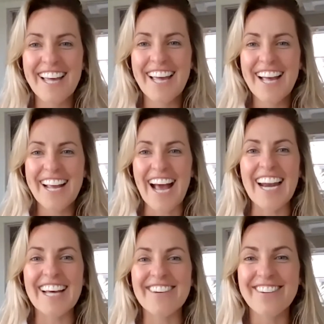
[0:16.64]
It's a really
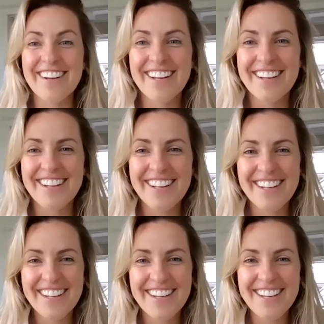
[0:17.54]
kind of,
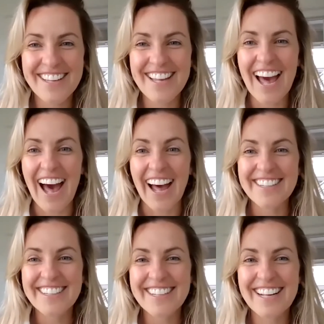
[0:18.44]
interesting. Yeah.
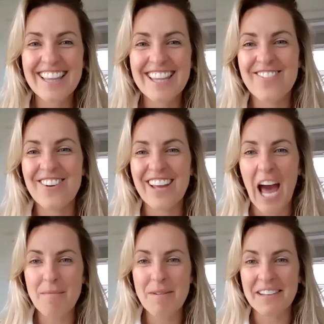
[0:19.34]
Get their
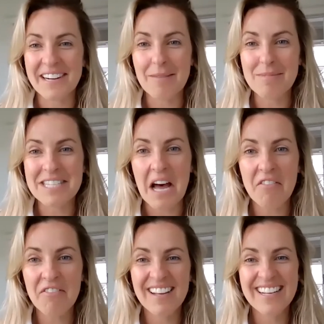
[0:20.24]
vocabulary up snuff.